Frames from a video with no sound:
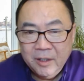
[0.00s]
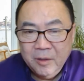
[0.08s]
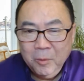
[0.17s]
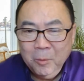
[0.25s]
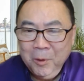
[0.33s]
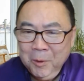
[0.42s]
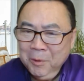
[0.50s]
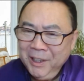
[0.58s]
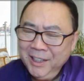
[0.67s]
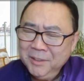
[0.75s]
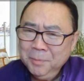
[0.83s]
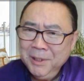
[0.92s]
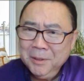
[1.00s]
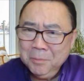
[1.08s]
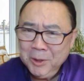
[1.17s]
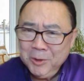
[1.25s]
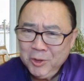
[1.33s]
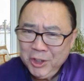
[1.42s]
What has been the
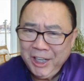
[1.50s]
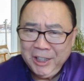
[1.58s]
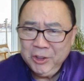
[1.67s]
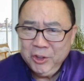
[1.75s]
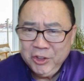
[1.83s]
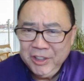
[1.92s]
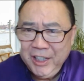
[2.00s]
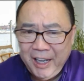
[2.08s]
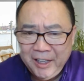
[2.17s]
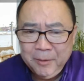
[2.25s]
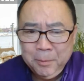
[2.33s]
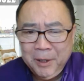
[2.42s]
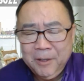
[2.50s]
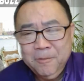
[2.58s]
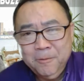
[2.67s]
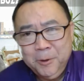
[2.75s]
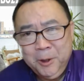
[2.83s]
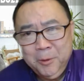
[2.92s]
most challenging aspect
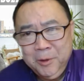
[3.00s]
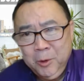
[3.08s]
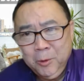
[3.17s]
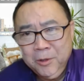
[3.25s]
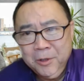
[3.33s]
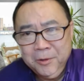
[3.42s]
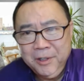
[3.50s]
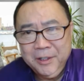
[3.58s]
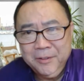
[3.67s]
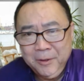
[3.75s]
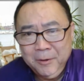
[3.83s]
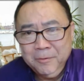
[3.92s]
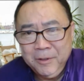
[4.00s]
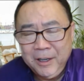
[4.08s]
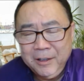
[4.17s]
for you in your career so far?